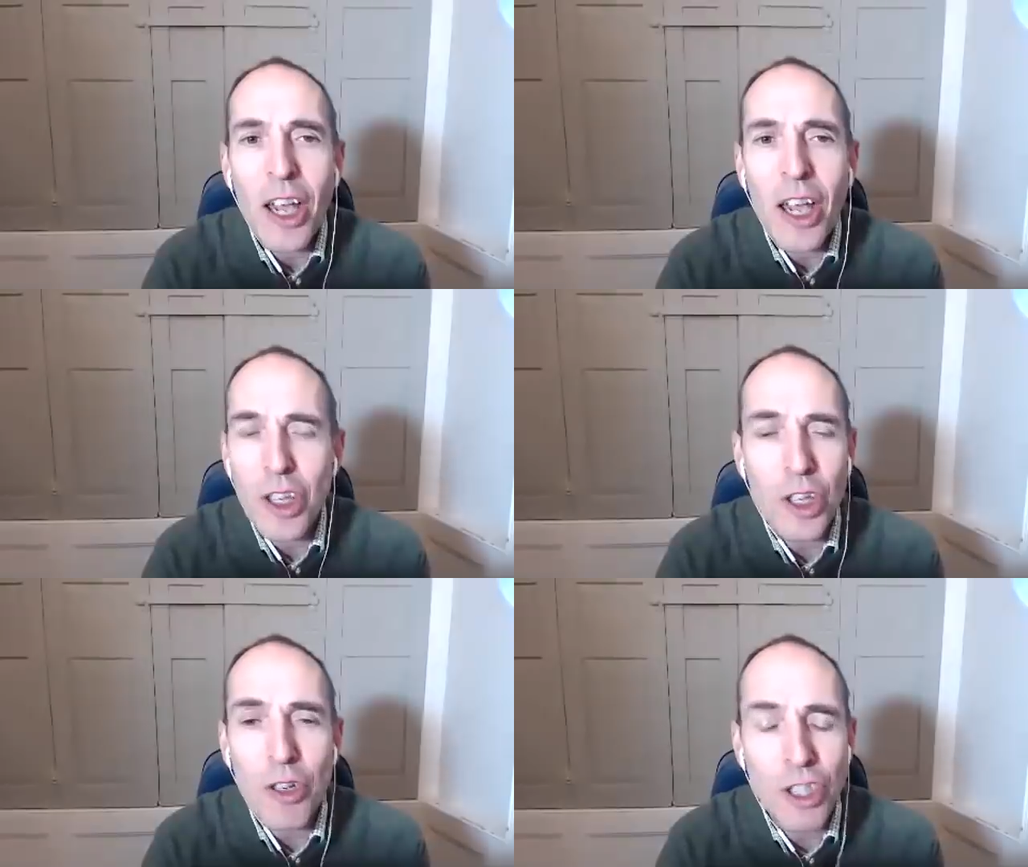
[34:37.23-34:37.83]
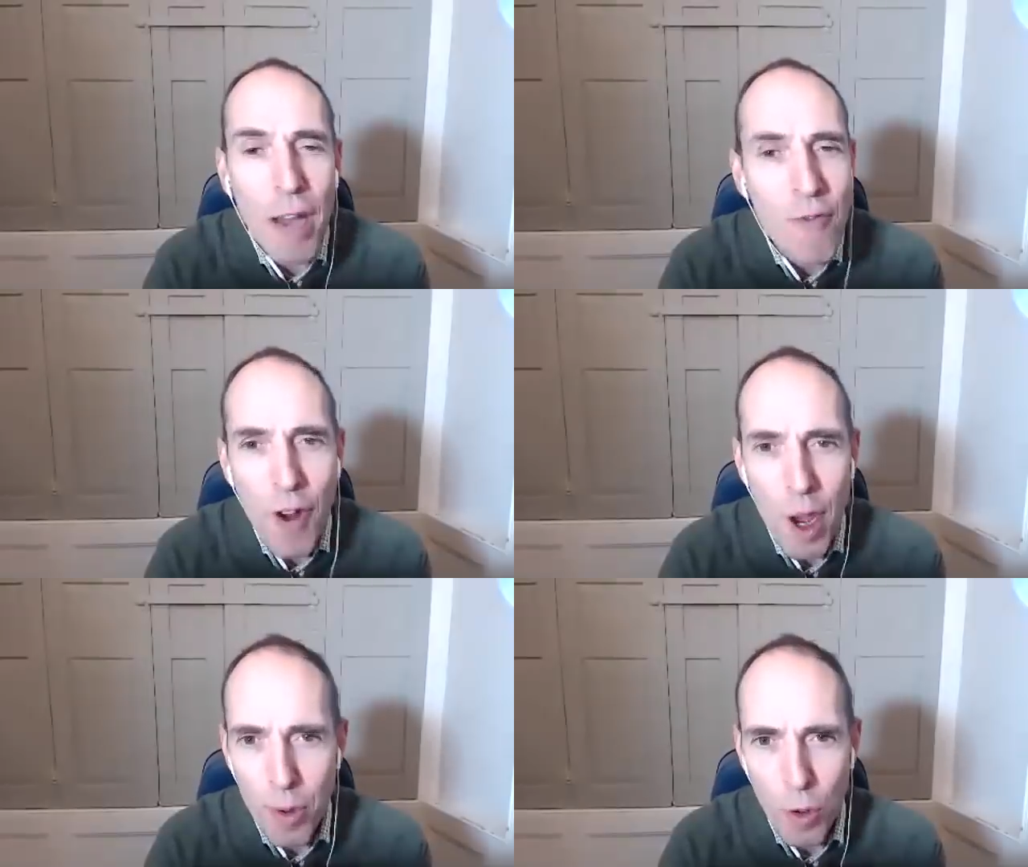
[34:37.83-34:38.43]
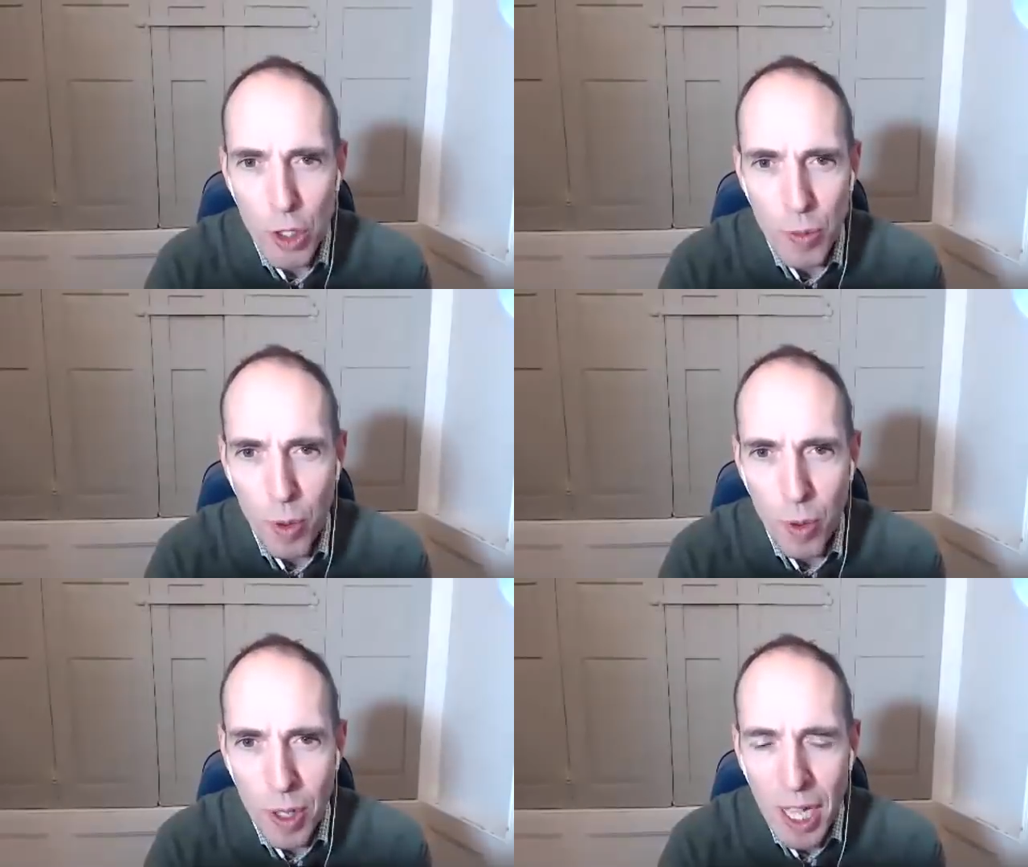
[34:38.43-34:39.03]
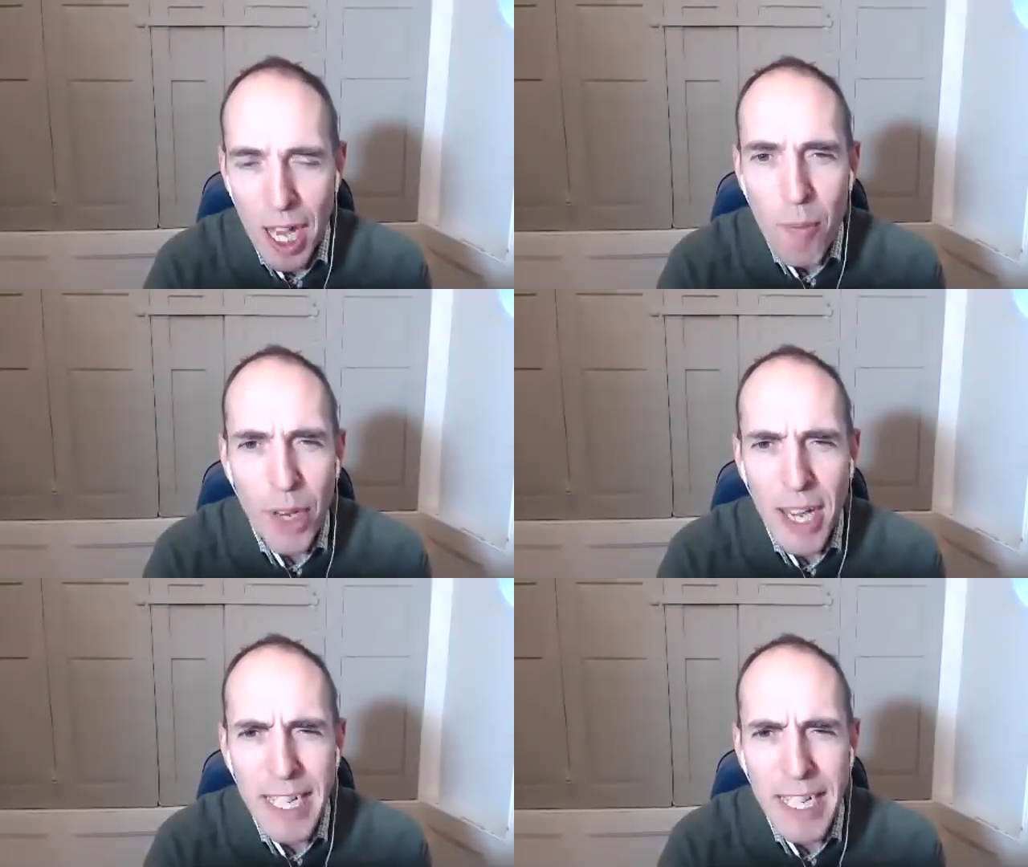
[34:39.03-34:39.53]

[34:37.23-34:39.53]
You sound very plausible, but I